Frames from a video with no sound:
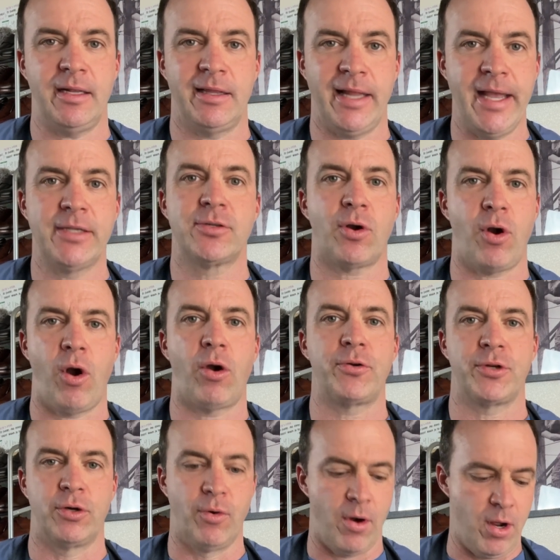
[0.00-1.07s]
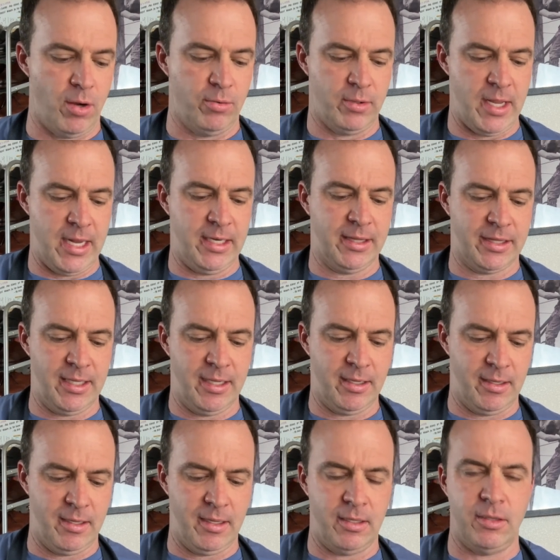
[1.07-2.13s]
Legs are hard to grow.
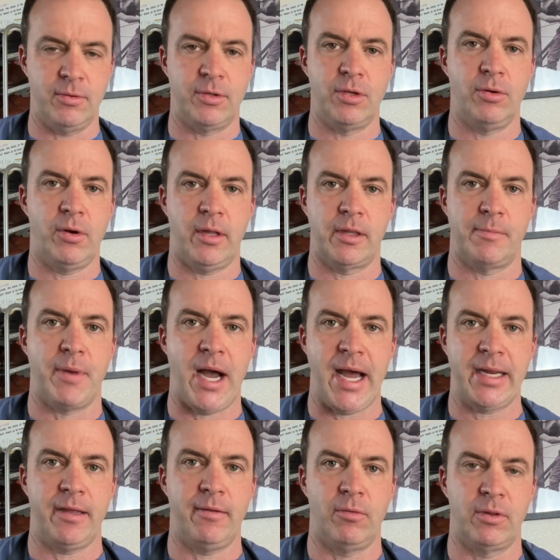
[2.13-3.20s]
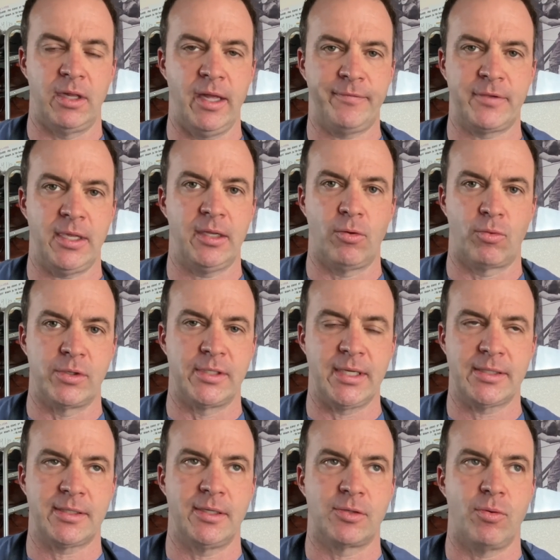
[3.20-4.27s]
Anything you do on the body, lifting
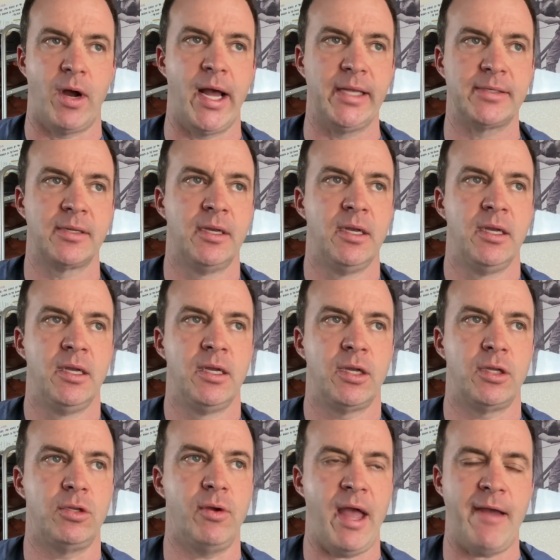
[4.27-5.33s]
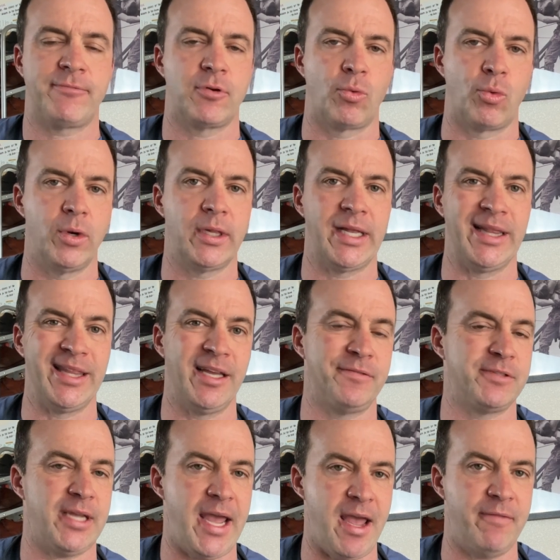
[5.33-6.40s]
resistance wise, you have to really
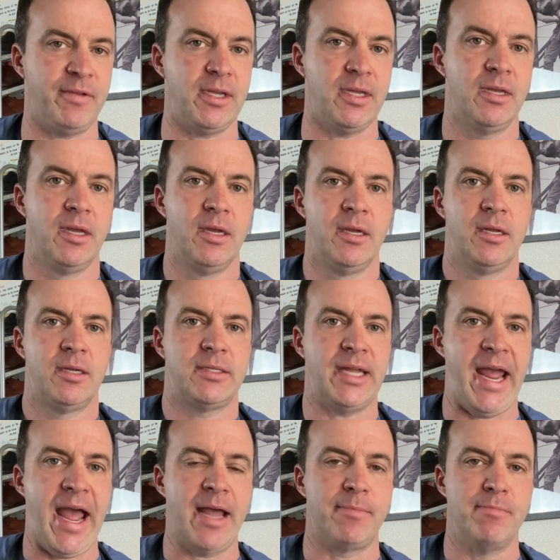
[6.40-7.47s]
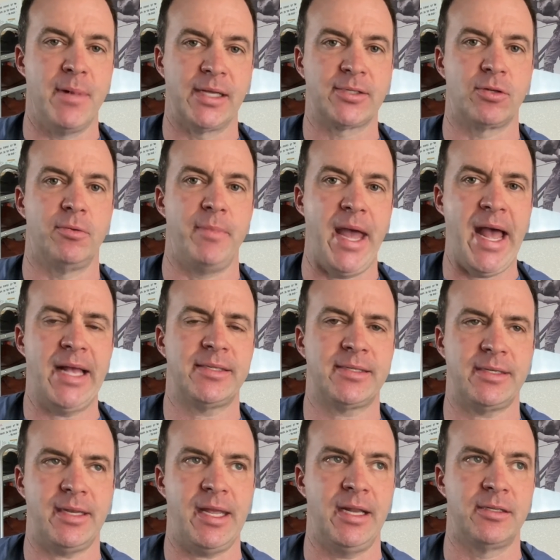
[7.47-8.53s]
lift heavy to add muscle
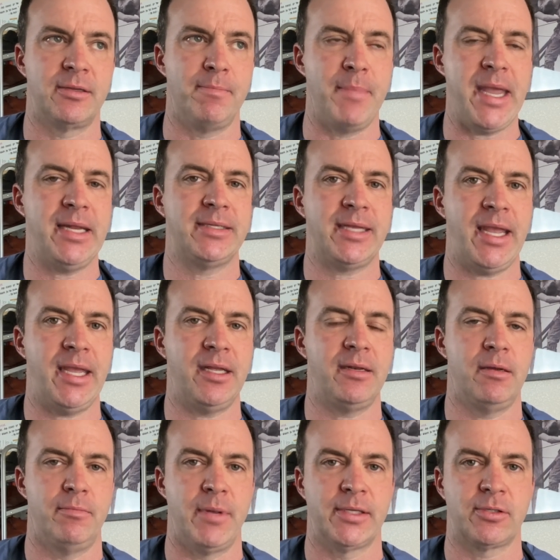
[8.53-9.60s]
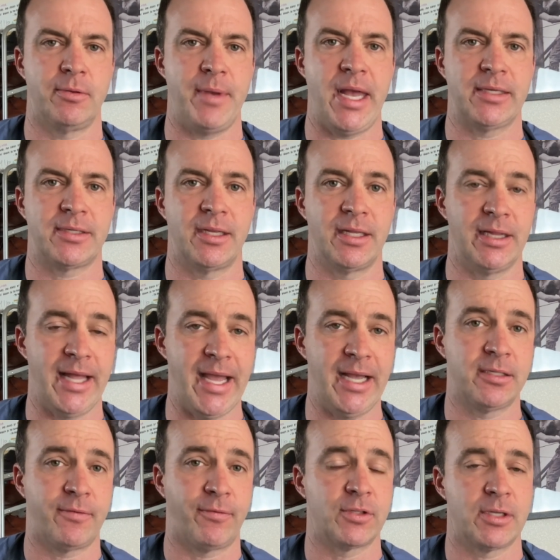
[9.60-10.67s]
mass and to maintain muscle mass on the
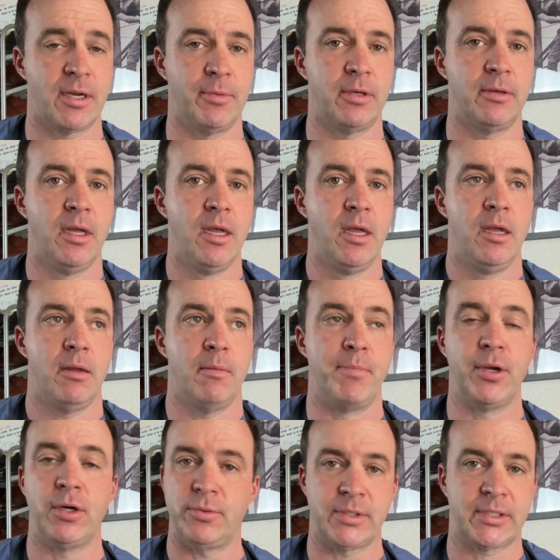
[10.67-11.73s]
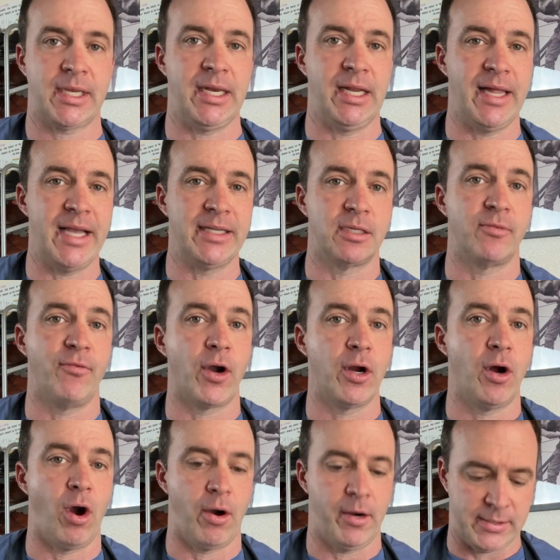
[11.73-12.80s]
legs. For someone built with skinny legs, it's very
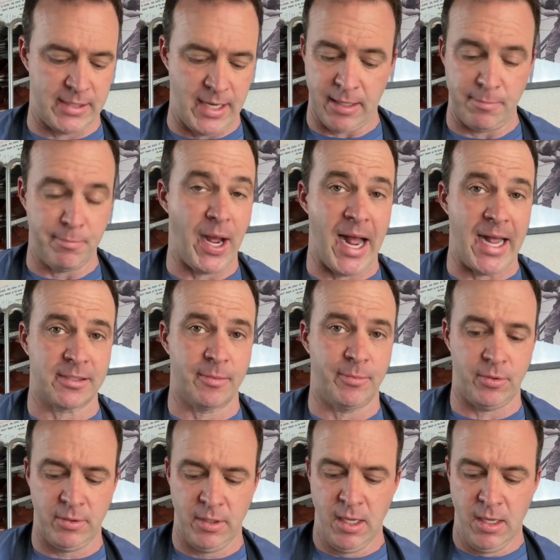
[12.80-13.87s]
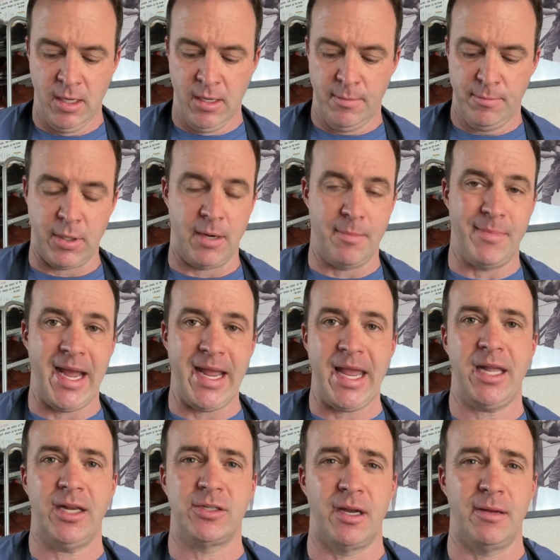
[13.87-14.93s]
hard. It's not impossible. But at my
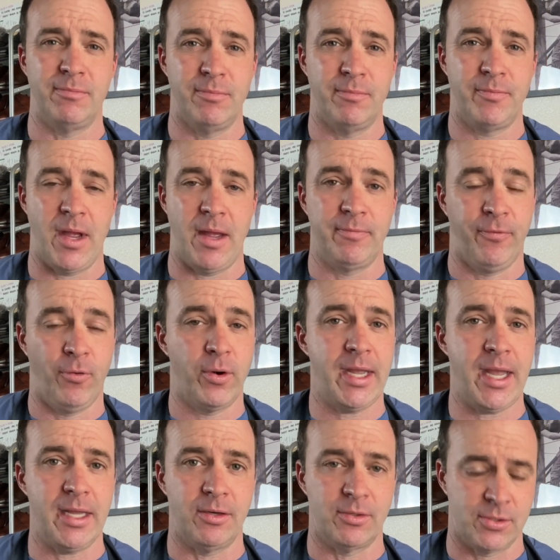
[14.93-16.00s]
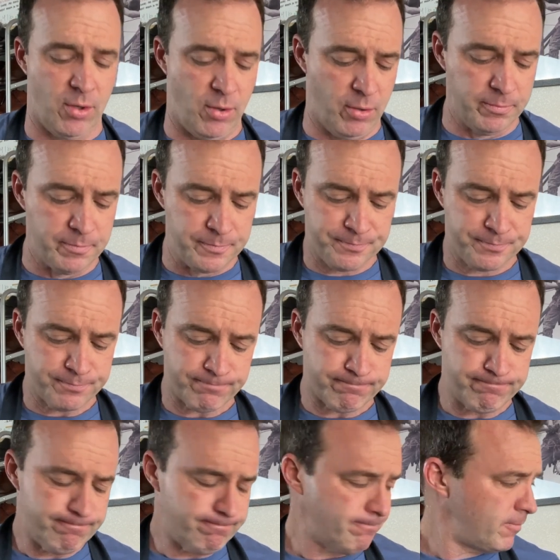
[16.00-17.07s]
age, I'm 48 years old.
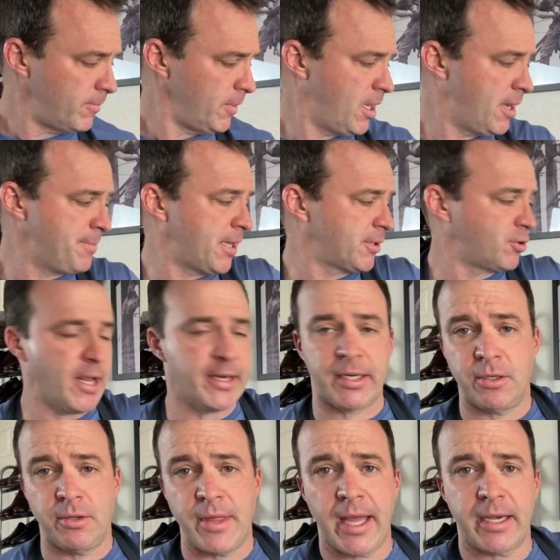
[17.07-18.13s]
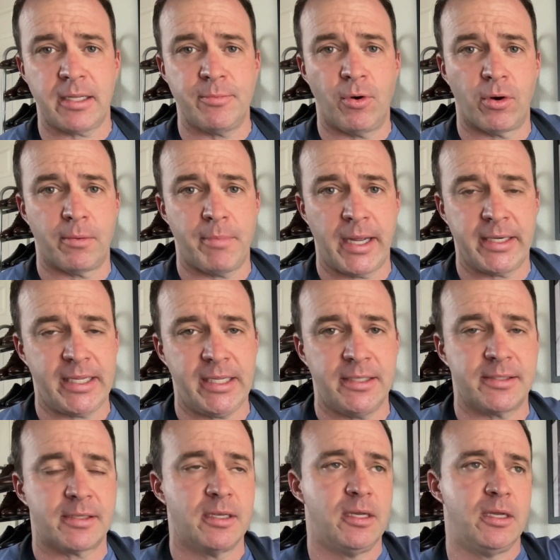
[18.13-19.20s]
I'm not trying to do that anymore. My
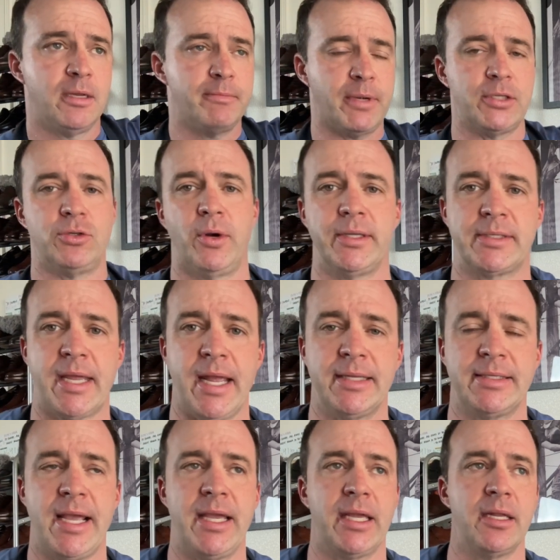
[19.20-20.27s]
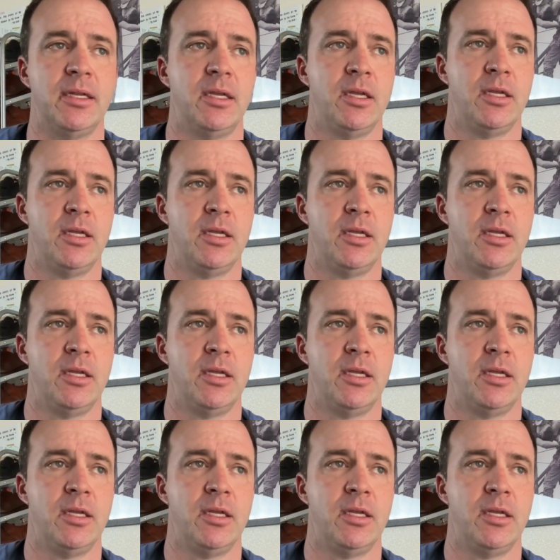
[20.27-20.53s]
knees, my joints can't take it.